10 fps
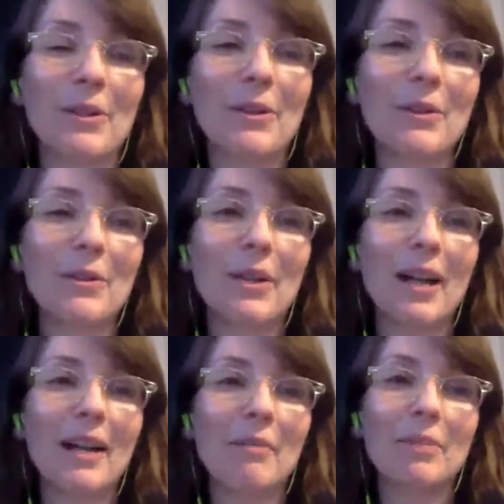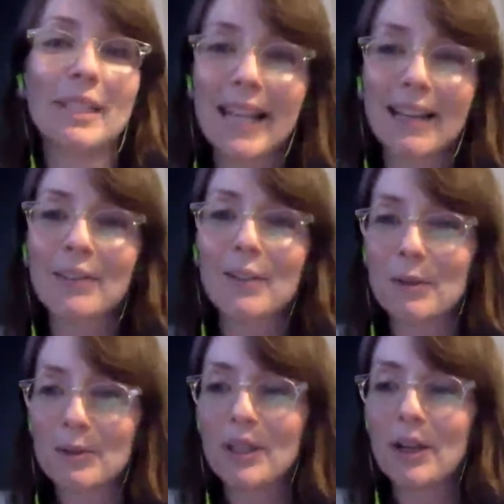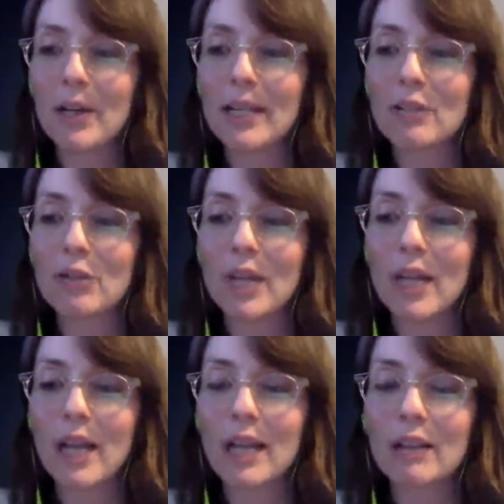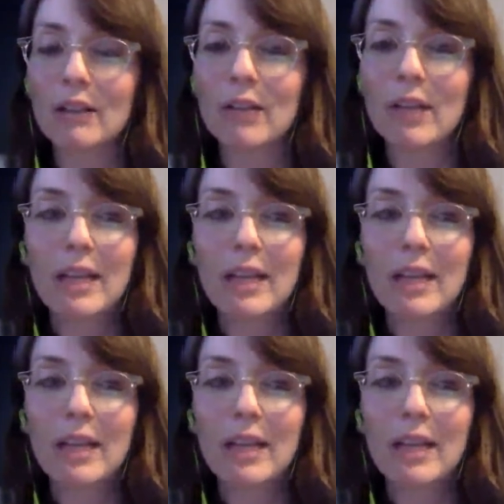So, a history of